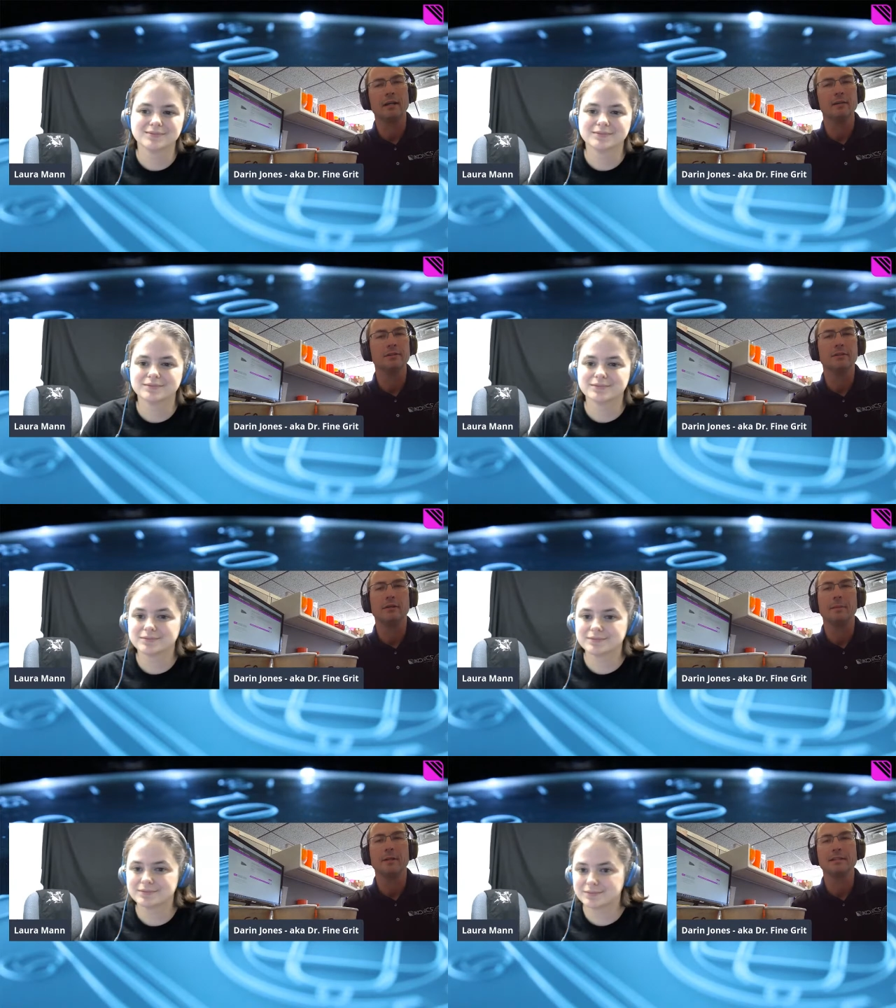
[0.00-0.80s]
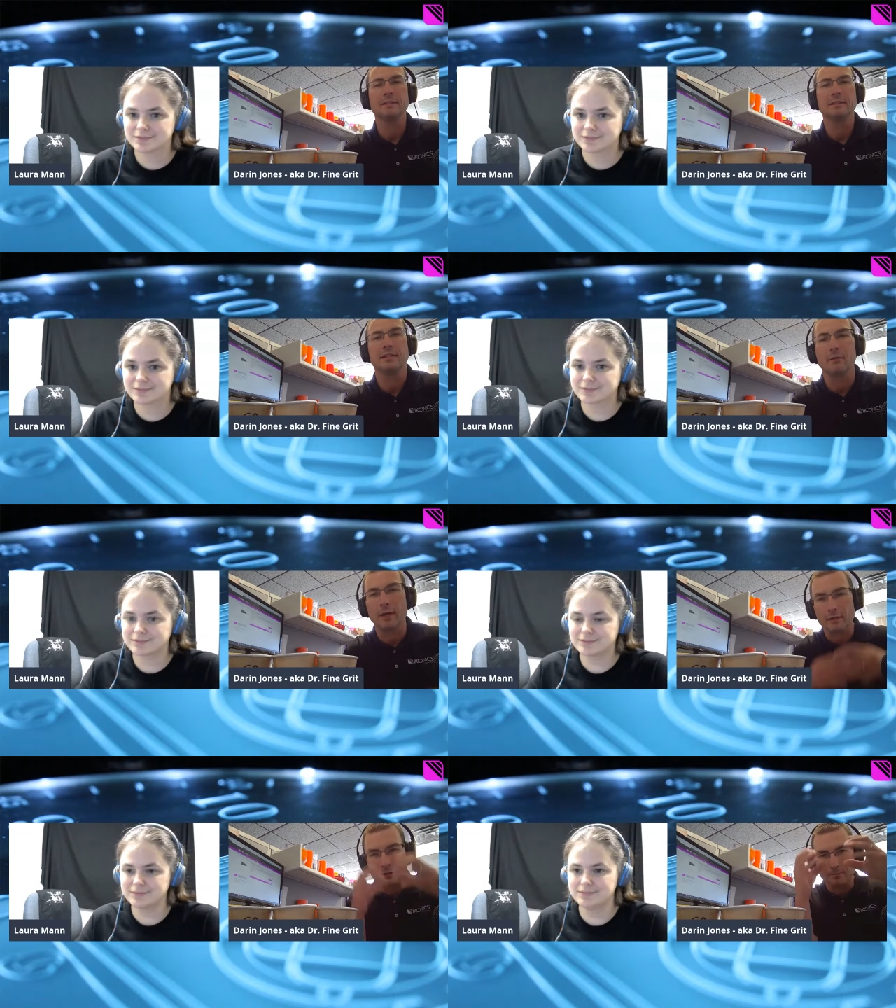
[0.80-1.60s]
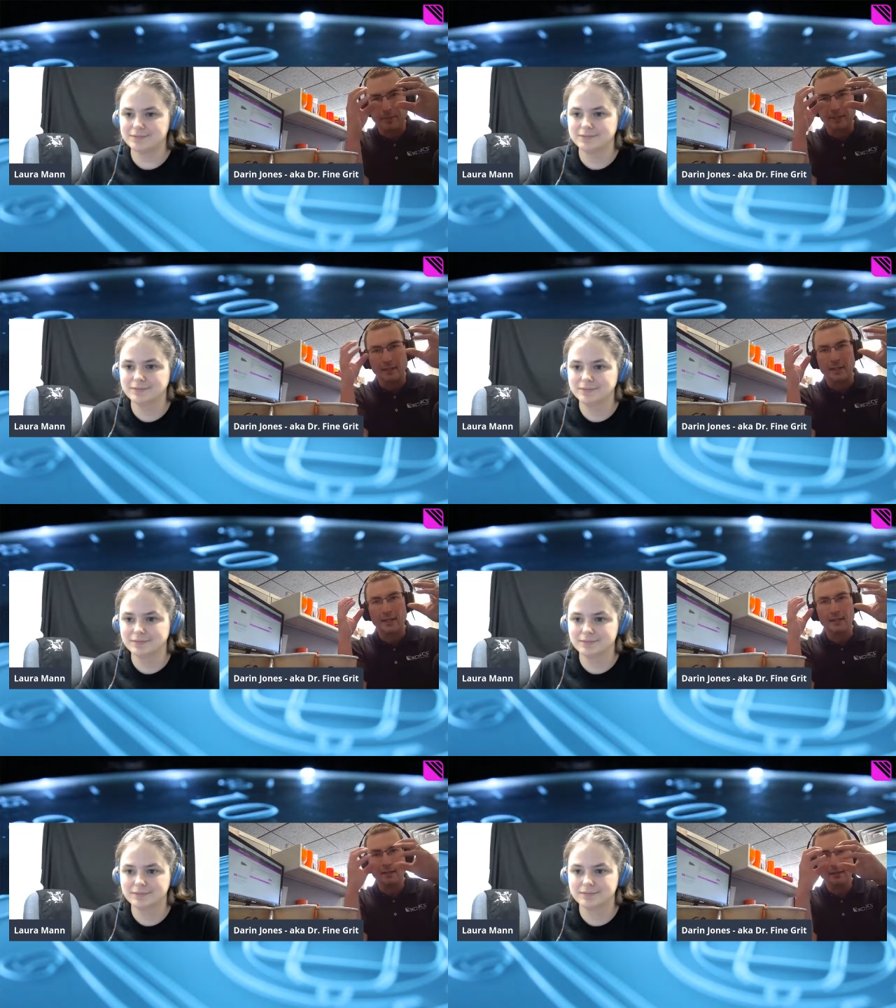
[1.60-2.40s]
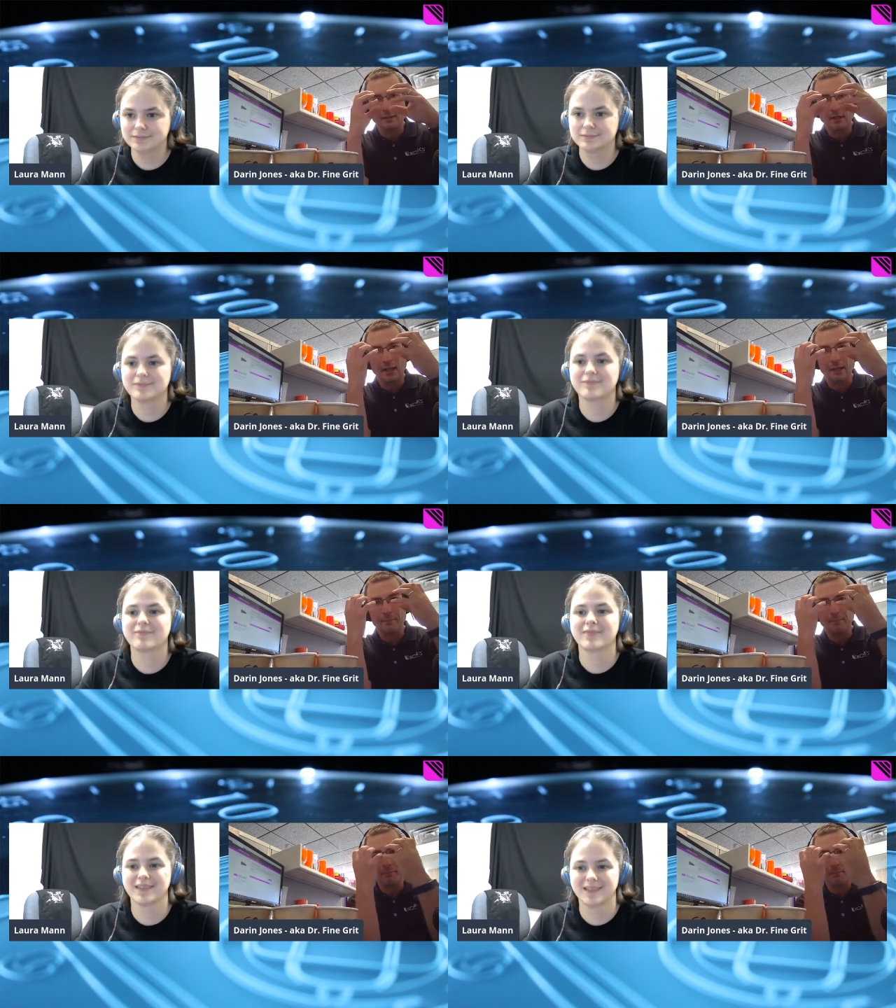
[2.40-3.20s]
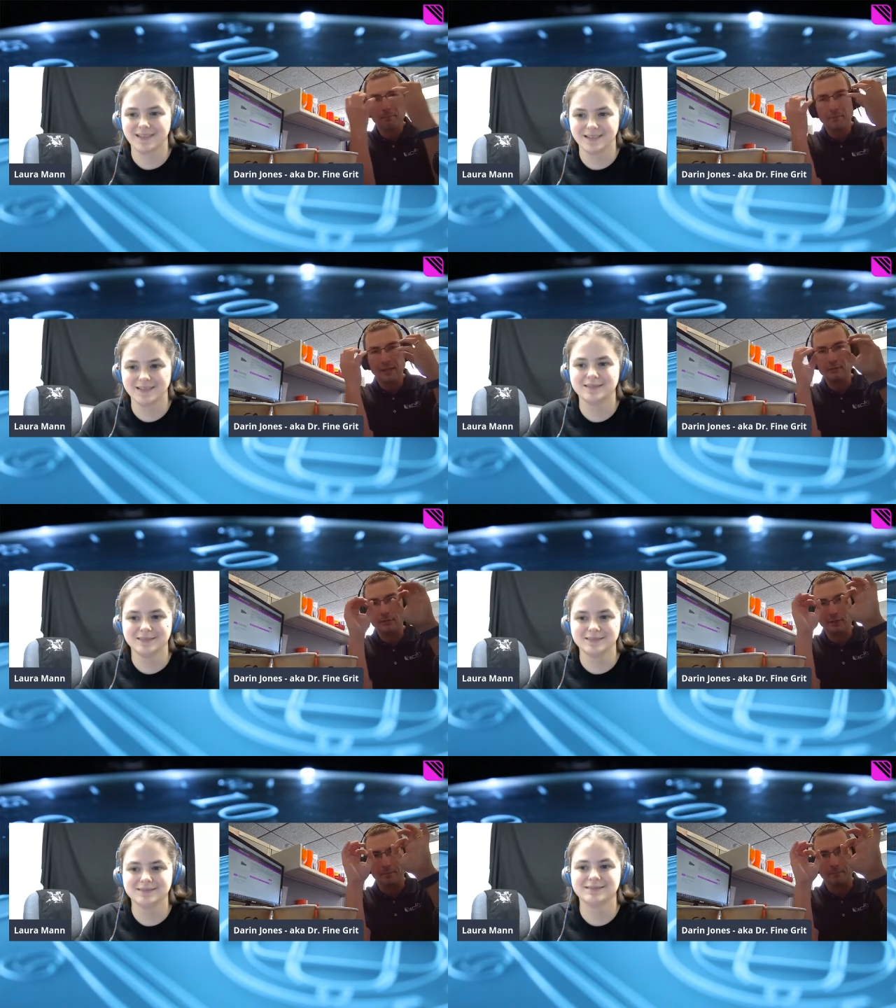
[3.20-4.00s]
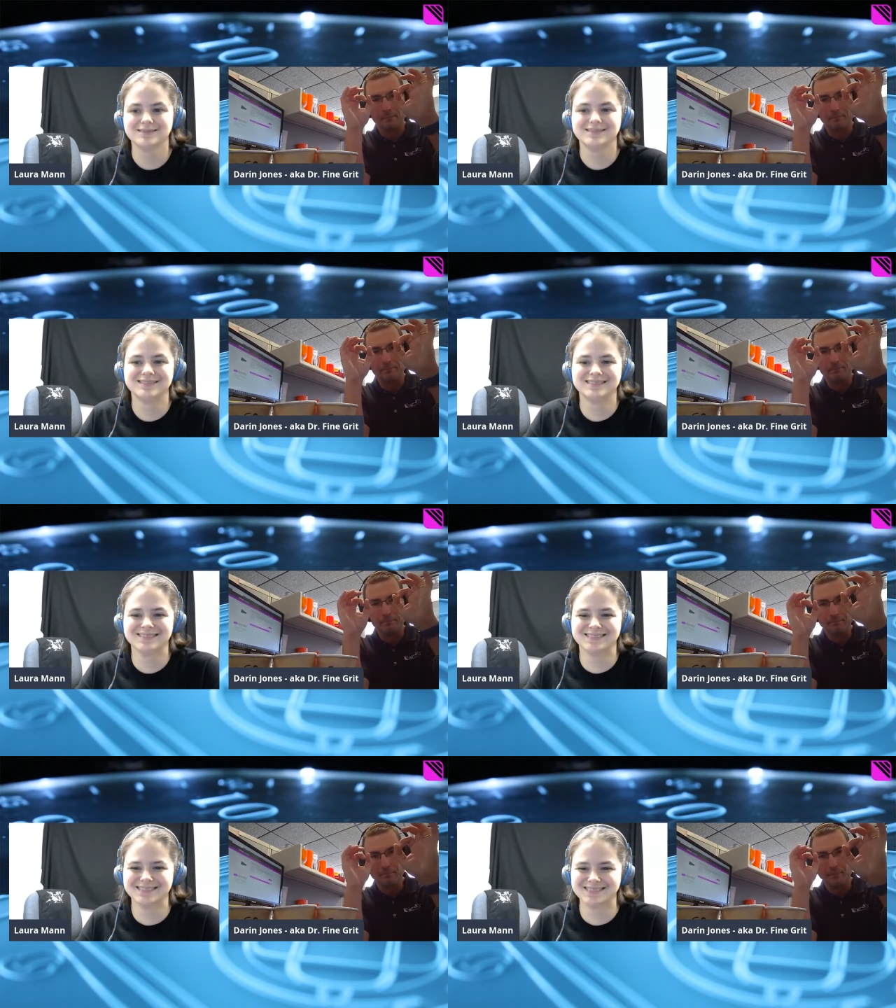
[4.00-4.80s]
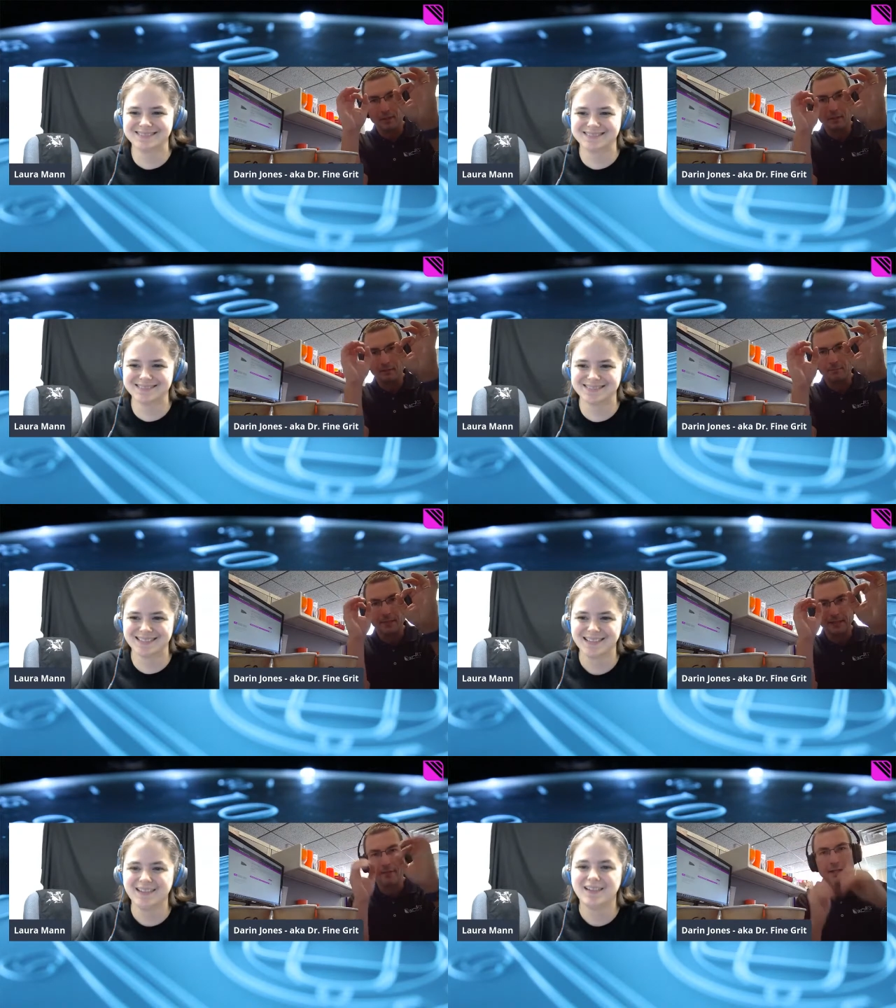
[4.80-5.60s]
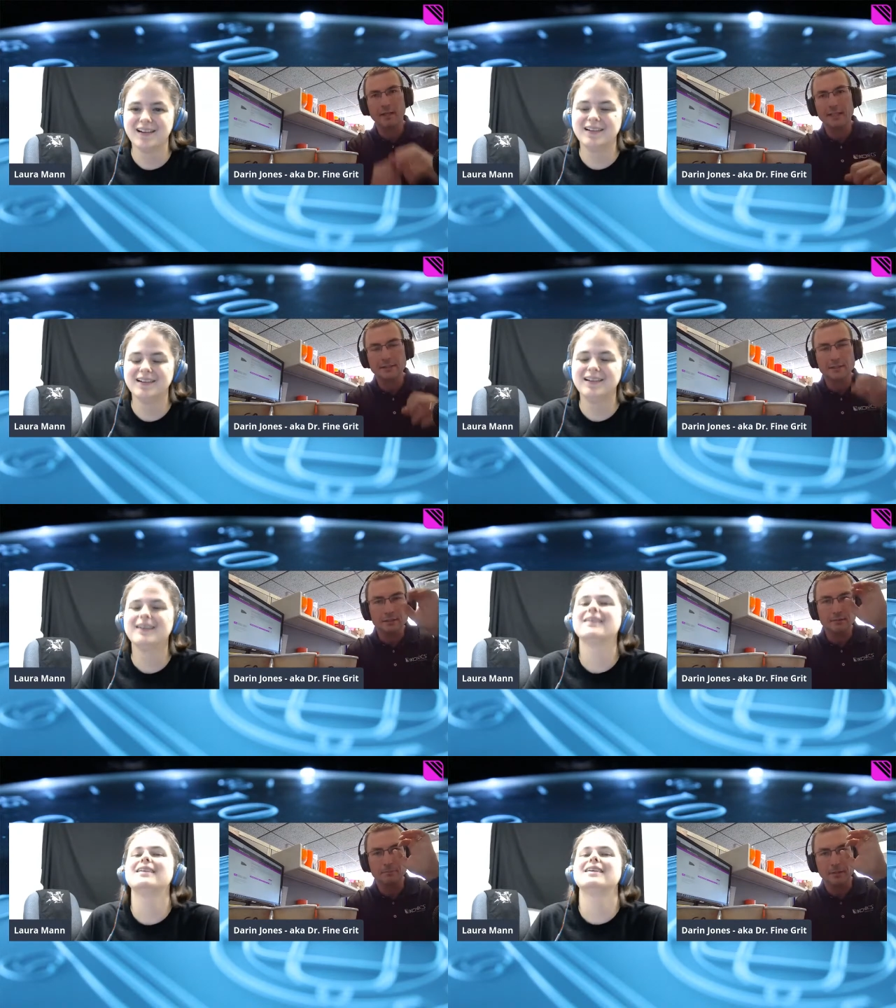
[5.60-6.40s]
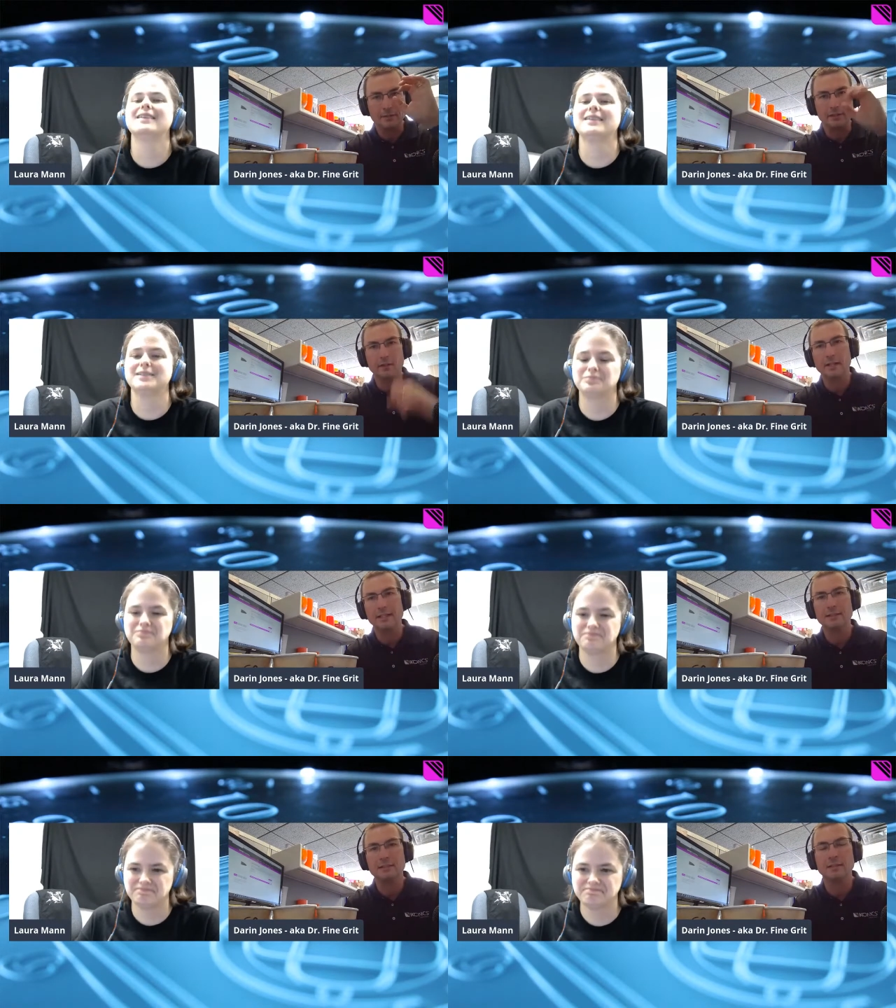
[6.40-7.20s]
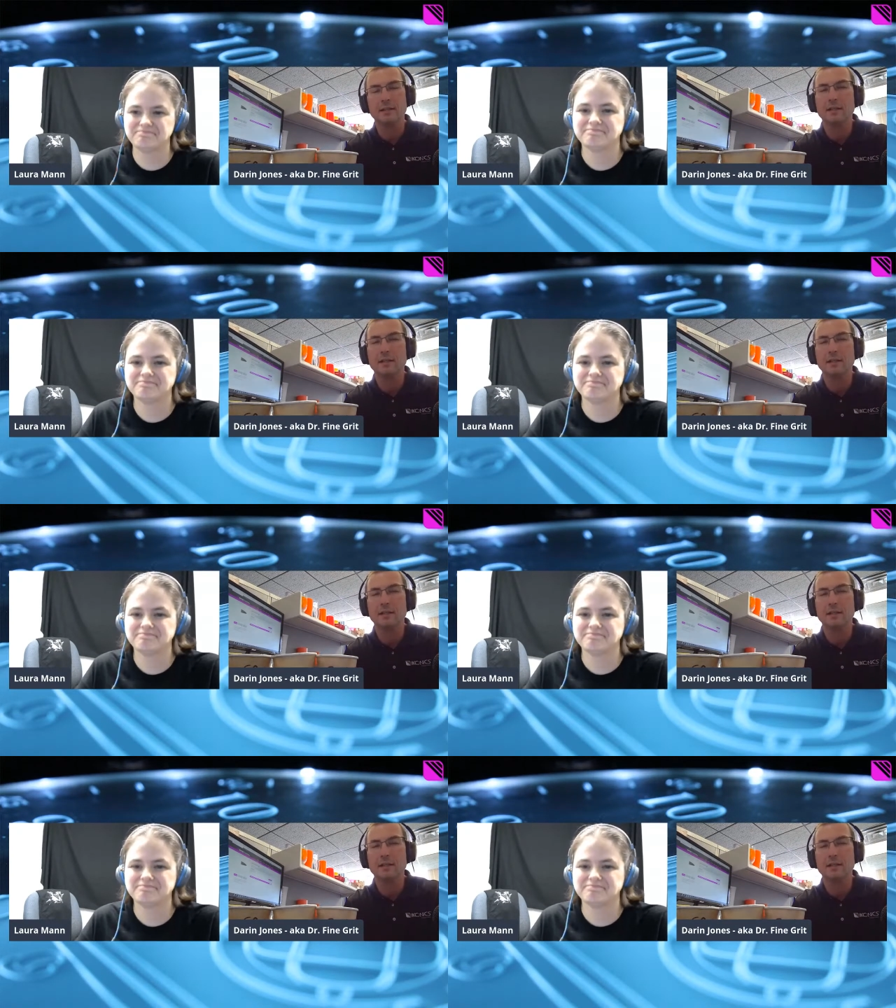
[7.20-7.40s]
Speaker 1: in those jewelry places, they're wearing those big eye things with the uh, magnifying glasses built in their glasses,